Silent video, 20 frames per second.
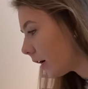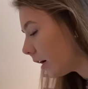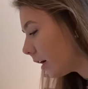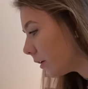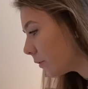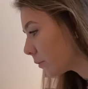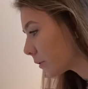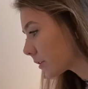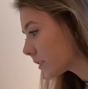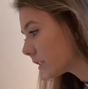
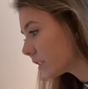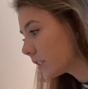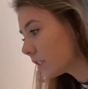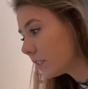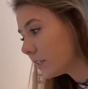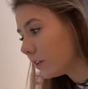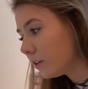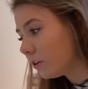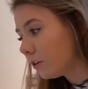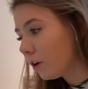We're
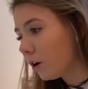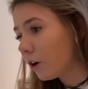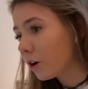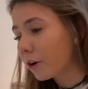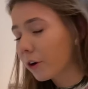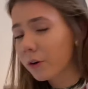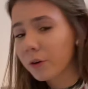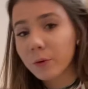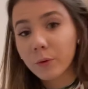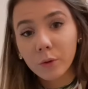still on
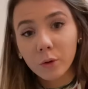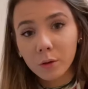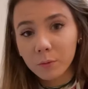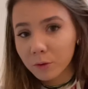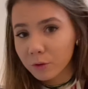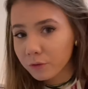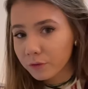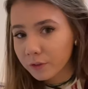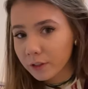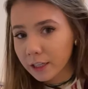our
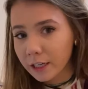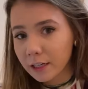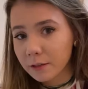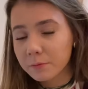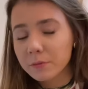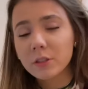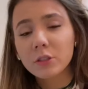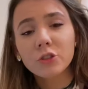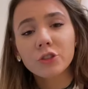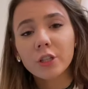normal
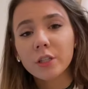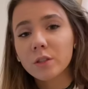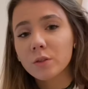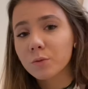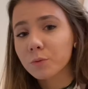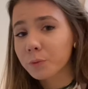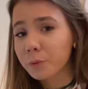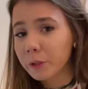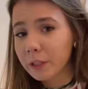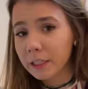flams, just
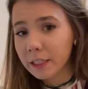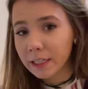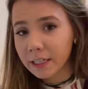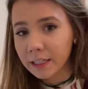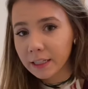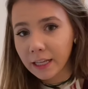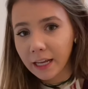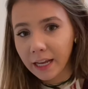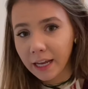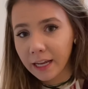really
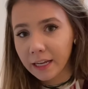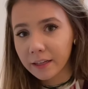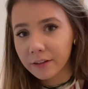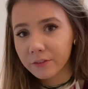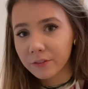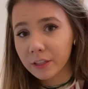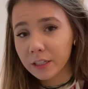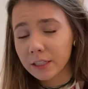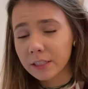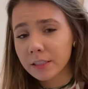getting the hang
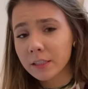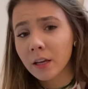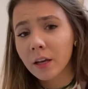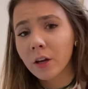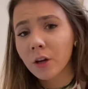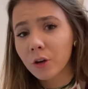of this,